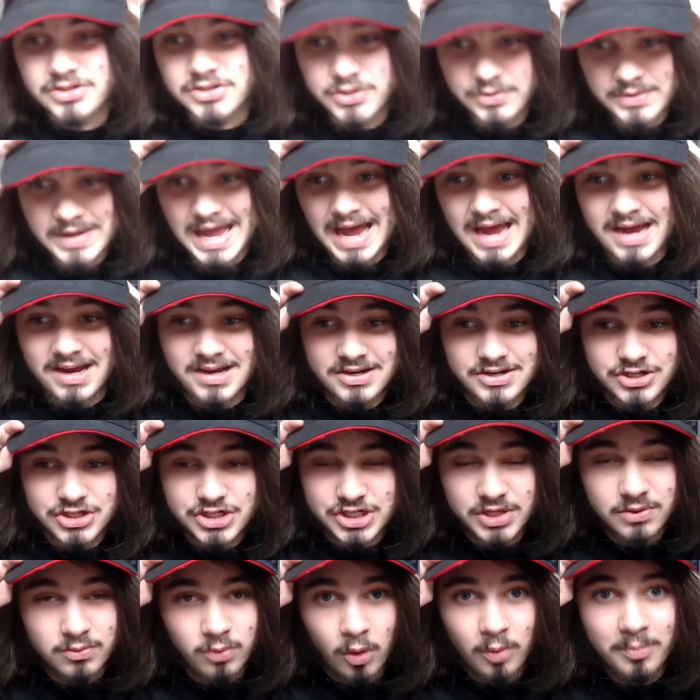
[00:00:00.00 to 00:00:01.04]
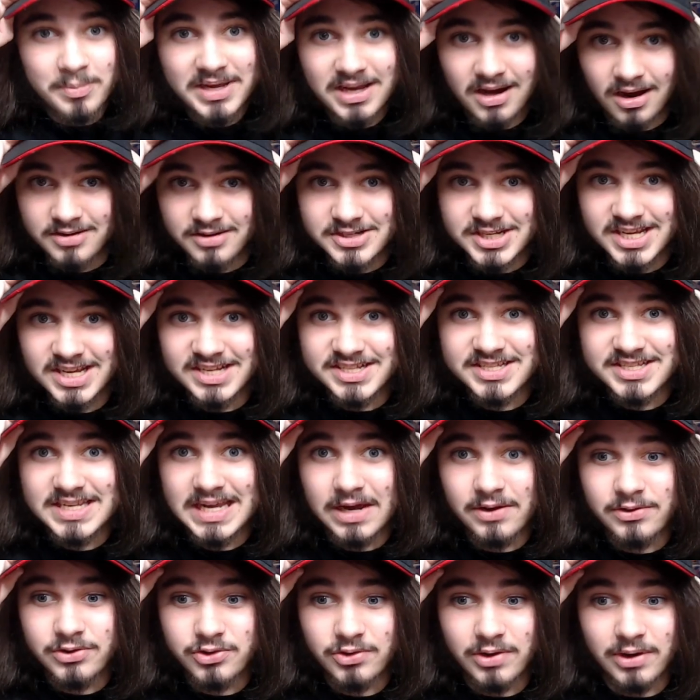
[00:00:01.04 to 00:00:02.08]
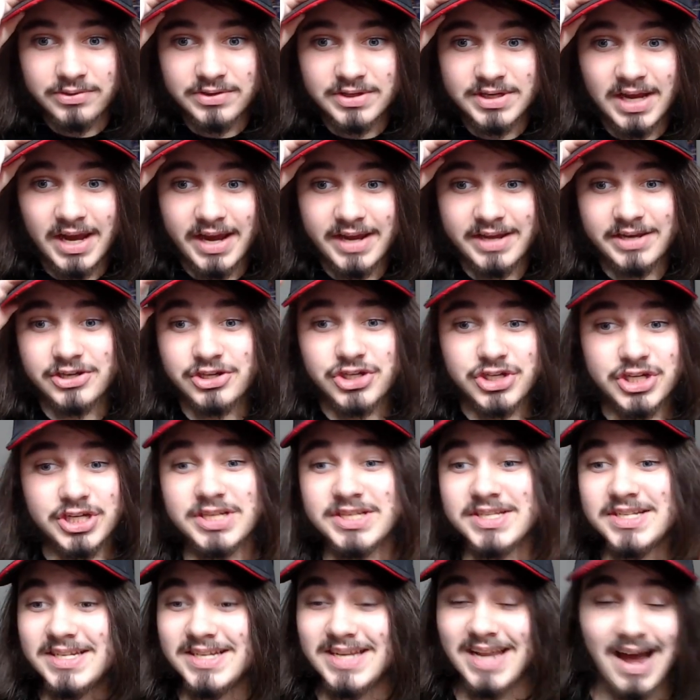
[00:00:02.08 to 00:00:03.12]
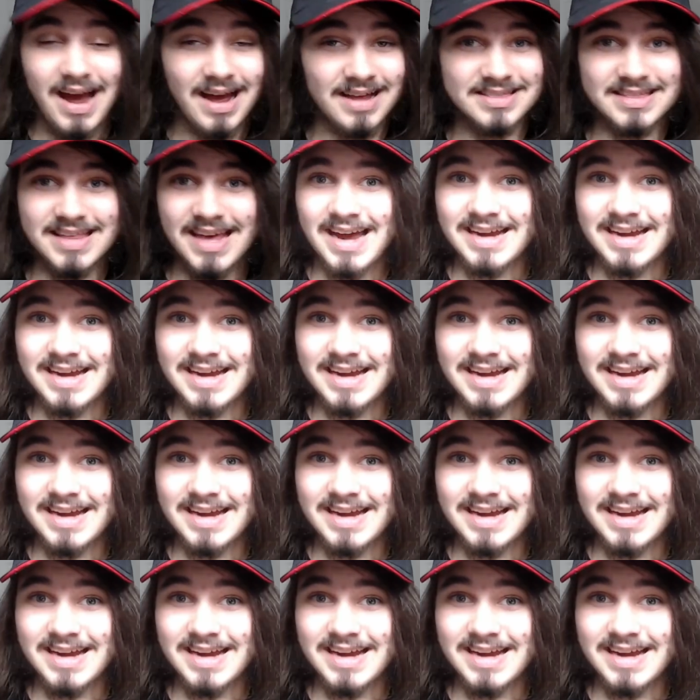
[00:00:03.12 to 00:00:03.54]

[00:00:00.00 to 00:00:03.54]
yeah, she will be hunting us down throughout the night. She's not that